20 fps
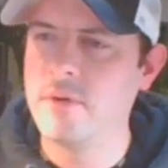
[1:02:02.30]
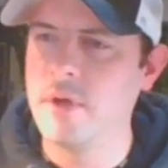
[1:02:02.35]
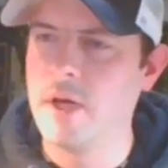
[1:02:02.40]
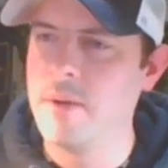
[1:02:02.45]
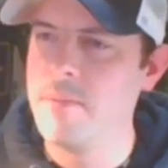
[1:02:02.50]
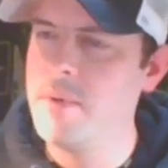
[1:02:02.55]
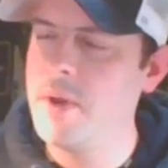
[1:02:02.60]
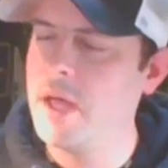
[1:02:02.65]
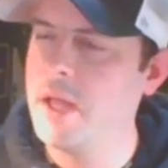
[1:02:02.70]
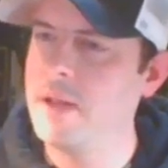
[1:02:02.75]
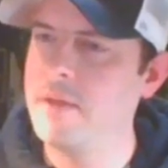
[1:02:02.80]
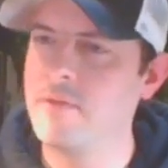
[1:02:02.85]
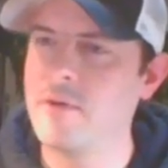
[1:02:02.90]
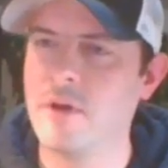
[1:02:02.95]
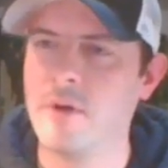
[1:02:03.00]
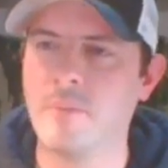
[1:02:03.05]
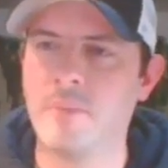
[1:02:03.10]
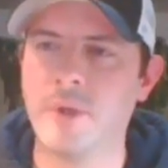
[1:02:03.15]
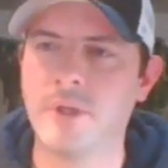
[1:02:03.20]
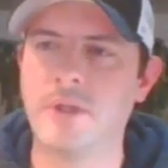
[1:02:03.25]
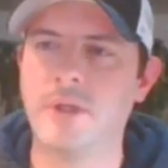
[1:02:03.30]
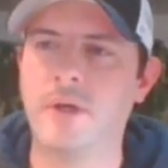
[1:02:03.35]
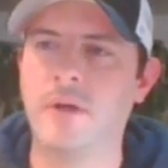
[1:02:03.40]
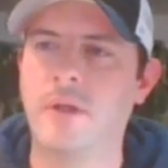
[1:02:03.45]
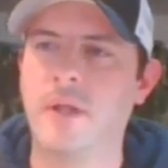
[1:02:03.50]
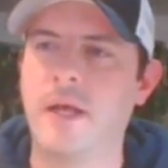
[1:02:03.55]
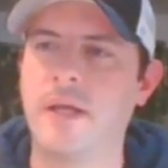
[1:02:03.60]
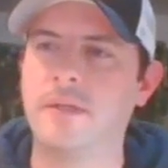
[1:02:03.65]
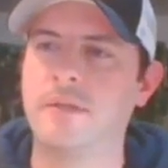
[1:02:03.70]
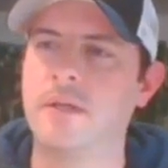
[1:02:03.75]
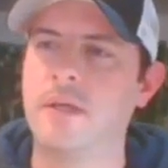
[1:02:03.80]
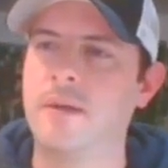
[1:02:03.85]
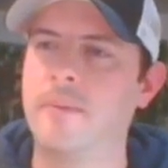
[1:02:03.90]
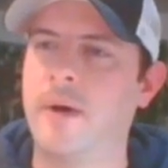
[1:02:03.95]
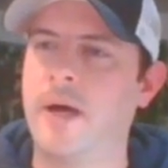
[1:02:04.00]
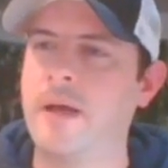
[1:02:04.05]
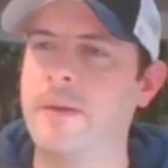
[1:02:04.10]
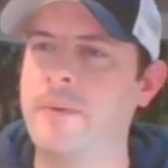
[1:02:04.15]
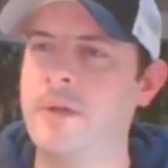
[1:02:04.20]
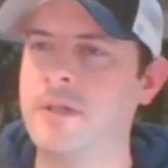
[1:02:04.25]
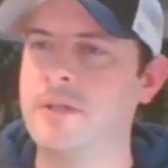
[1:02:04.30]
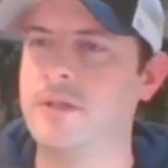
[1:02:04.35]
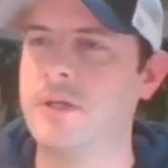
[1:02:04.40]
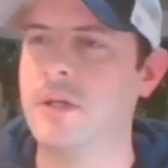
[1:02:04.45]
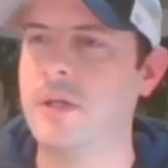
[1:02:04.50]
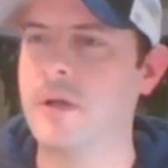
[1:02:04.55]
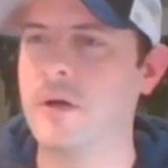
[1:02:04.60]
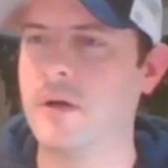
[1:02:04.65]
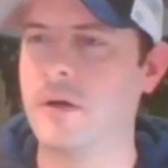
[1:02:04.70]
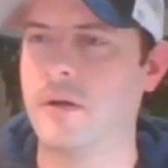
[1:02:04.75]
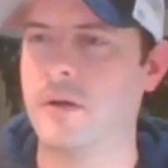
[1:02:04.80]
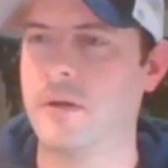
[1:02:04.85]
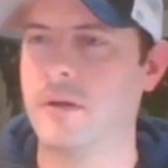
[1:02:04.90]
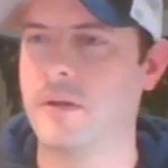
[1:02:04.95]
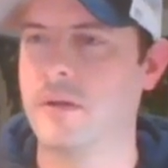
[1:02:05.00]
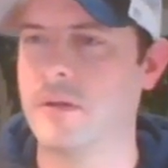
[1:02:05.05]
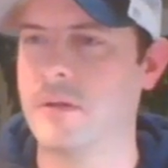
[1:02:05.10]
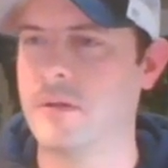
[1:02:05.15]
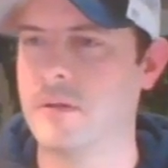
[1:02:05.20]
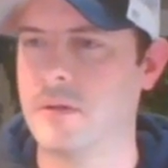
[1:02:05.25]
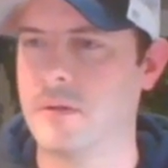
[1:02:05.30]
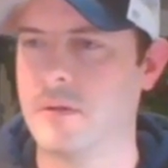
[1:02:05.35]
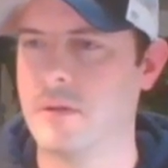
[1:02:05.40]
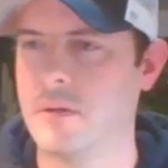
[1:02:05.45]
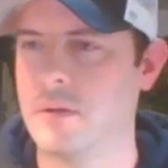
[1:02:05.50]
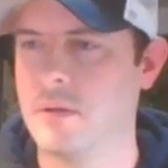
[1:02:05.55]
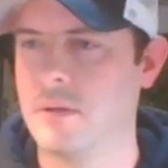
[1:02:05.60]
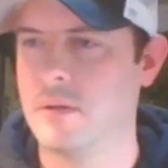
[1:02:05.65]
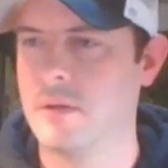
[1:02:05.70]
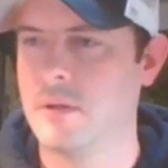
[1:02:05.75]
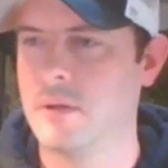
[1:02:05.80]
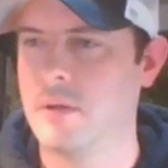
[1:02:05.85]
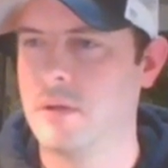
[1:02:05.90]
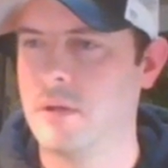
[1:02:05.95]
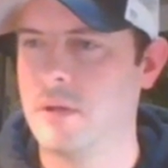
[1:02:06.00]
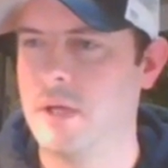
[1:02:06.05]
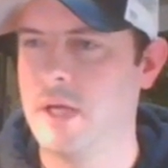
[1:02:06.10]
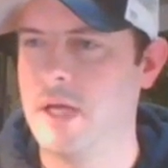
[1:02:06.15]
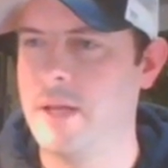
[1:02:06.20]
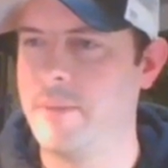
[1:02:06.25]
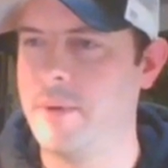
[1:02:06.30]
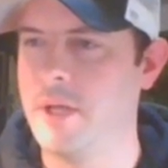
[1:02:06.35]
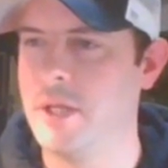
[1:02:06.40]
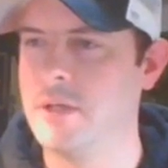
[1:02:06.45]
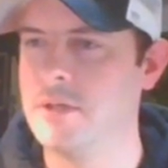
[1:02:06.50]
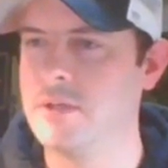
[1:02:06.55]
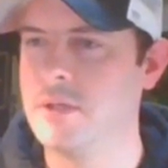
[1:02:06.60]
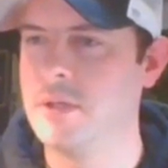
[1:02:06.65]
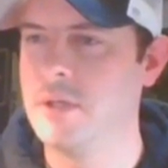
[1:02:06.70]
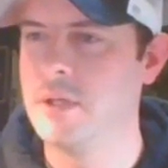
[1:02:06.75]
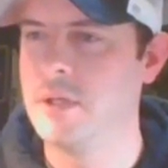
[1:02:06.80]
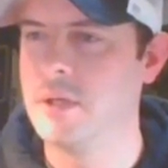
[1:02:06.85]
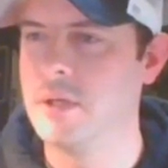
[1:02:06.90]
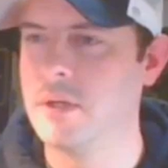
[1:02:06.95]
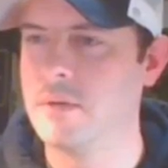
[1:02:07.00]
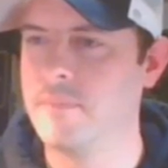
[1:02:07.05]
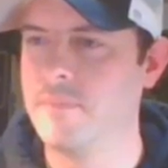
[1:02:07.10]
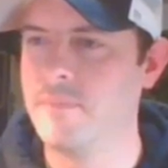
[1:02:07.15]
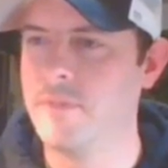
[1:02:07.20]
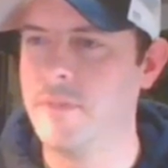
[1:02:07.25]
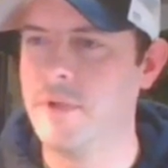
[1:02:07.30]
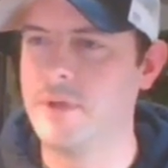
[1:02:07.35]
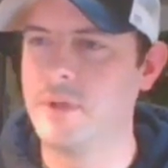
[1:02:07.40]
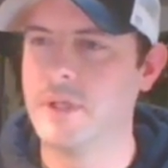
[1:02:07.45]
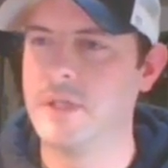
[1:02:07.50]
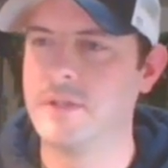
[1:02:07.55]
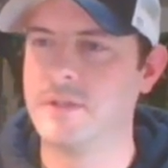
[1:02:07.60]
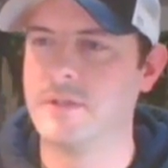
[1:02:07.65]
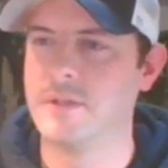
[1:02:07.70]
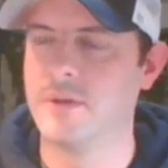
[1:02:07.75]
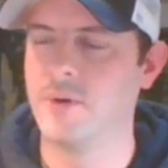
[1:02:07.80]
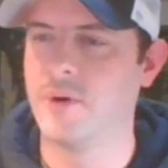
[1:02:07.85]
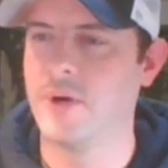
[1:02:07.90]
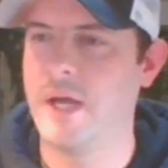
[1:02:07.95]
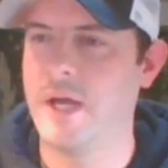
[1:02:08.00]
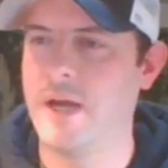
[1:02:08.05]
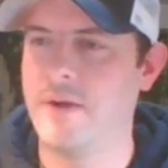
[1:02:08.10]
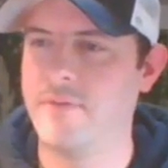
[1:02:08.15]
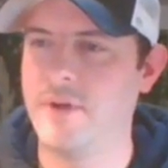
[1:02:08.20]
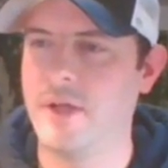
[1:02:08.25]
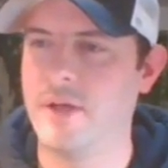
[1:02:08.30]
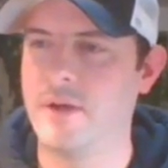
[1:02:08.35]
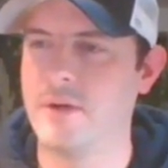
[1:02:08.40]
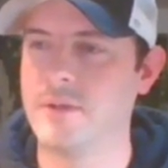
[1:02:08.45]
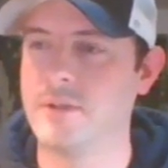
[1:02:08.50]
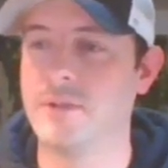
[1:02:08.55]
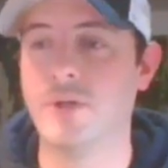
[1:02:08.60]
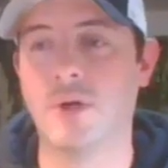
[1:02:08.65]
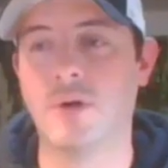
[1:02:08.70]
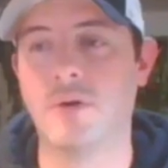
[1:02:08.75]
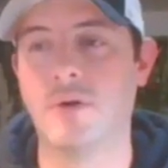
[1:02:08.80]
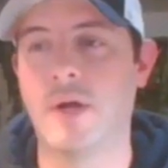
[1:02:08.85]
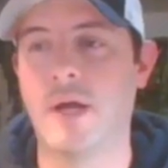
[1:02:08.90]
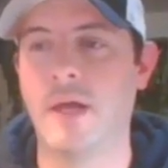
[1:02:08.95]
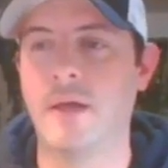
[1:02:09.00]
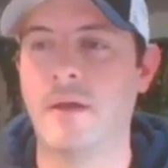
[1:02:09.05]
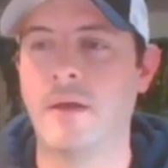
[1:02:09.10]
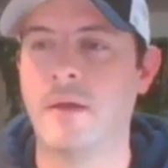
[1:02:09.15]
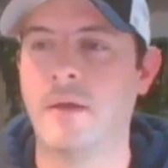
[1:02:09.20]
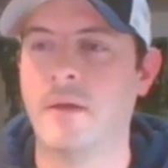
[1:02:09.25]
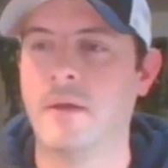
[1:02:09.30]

I'm not even going to butcher your last name. I'm an engineer. I'm an engineer. Then you get $0 half dollars. You're right.